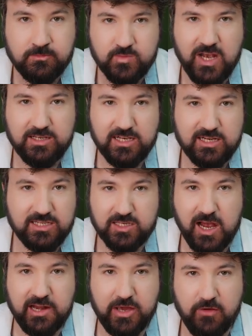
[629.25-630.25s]
Tastes like a
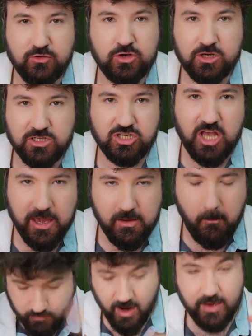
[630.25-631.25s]
slightly overcooked steak.
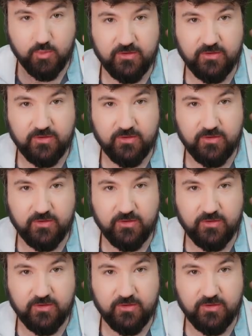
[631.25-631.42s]
Right,